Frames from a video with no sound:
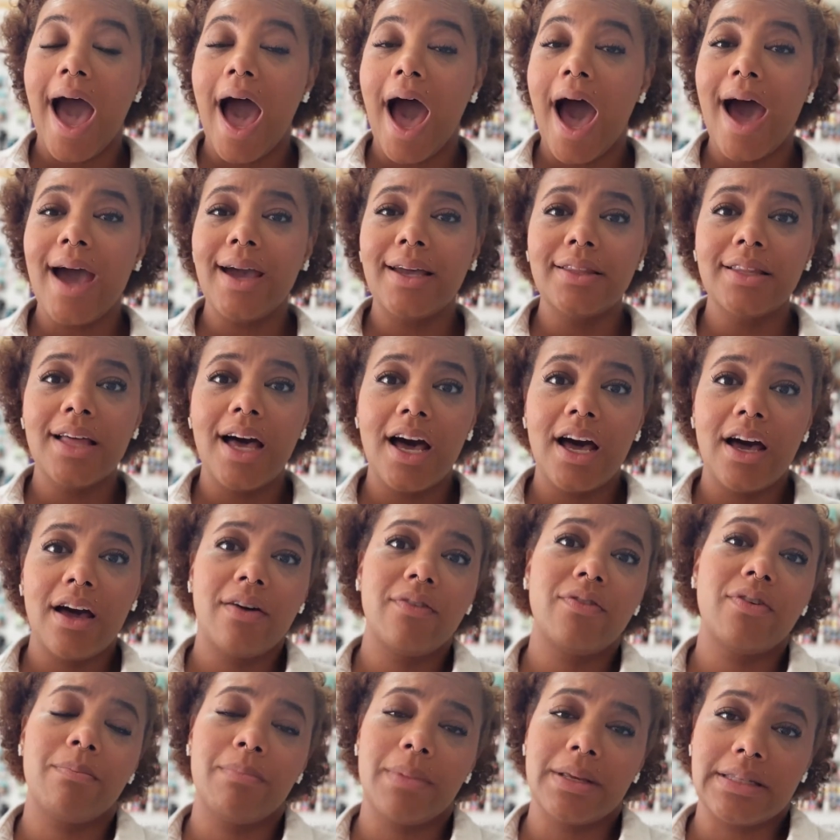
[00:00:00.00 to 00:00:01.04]
I
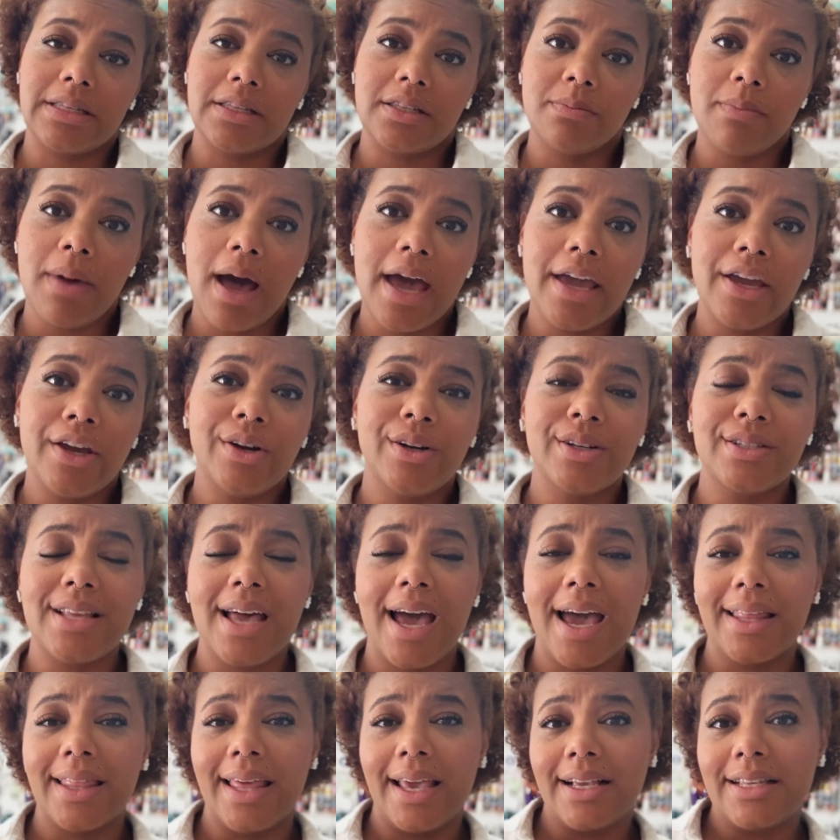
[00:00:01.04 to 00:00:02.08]
love Mrs. Meyer's.
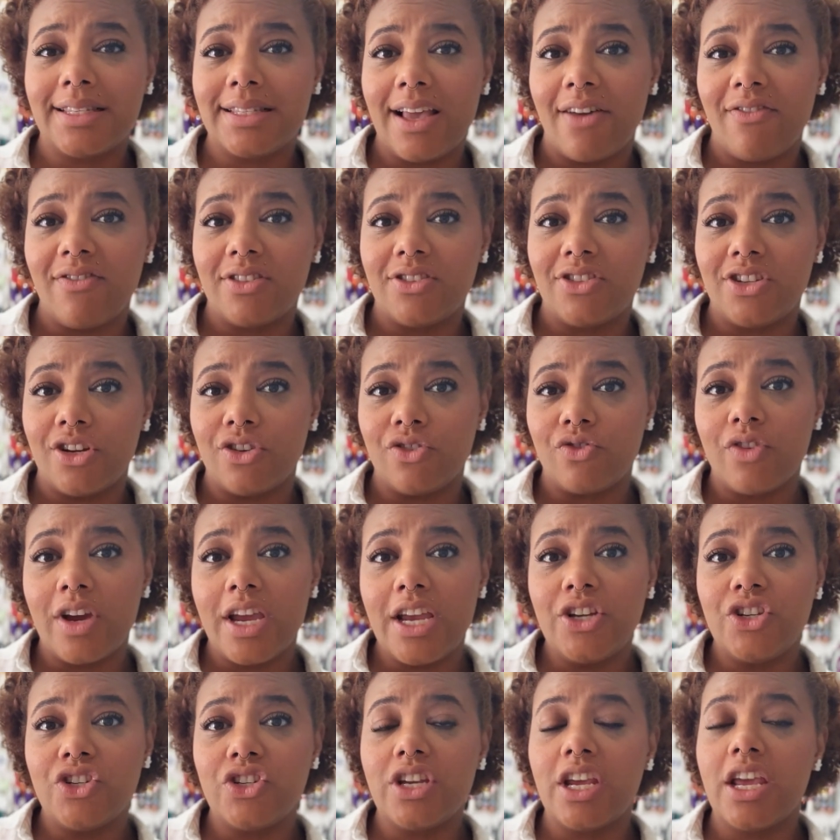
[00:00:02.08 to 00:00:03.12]
I like 7th
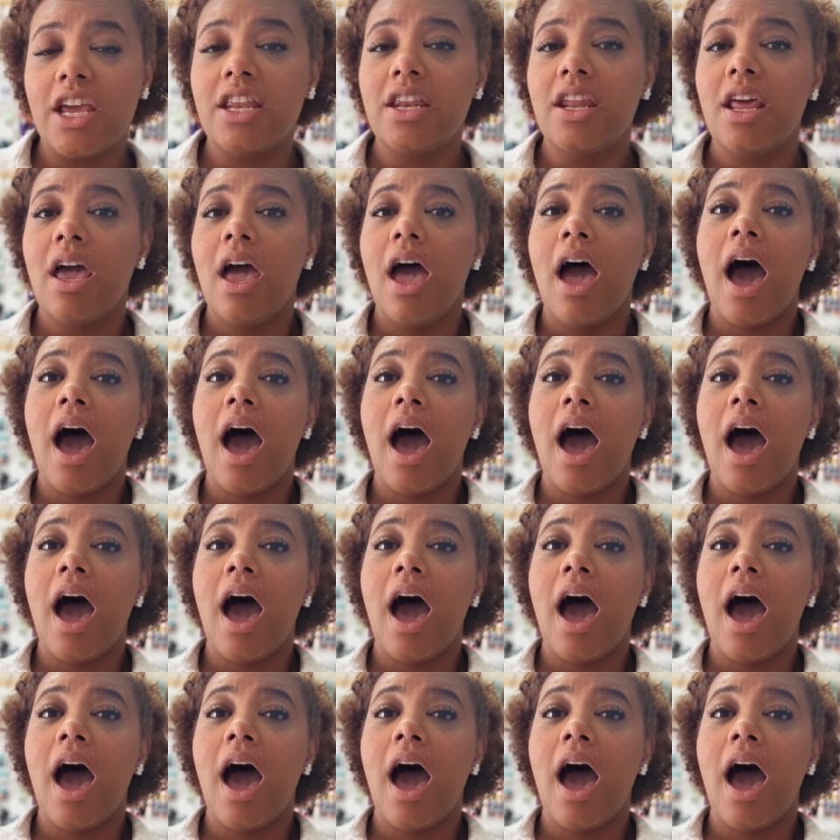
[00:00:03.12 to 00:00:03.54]
Generation.